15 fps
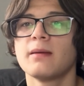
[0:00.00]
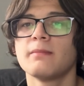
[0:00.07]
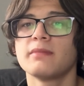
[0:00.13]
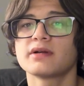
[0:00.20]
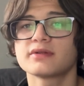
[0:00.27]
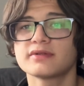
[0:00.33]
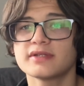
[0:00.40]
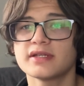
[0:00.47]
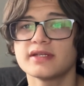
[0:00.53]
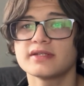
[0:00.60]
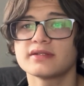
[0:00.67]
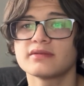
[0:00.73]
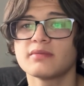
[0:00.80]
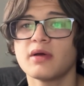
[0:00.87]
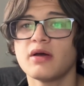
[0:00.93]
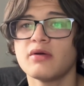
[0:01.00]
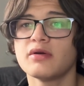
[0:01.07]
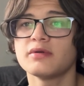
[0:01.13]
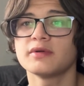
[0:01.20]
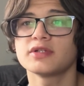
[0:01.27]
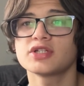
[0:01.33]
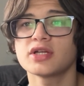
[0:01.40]
Marxism,
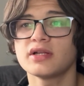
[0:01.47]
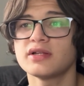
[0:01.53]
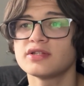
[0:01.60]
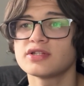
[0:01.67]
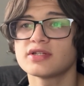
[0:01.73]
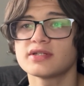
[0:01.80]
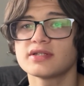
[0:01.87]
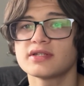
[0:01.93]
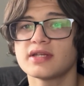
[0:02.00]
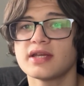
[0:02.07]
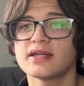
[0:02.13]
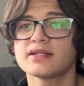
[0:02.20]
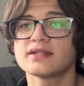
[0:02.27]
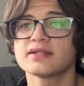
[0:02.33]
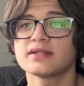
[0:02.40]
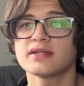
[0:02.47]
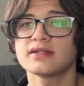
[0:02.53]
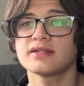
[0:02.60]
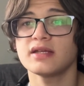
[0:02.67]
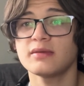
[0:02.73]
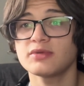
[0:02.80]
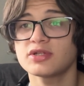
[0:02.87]
however, challenges these
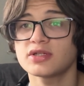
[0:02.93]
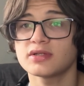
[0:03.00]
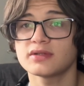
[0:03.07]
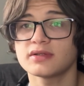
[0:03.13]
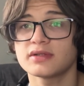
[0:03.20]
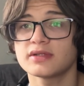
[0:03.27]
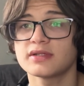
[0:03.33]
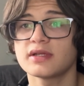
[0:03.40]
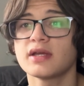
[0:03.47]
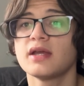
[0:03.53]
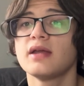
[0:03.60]
assumptions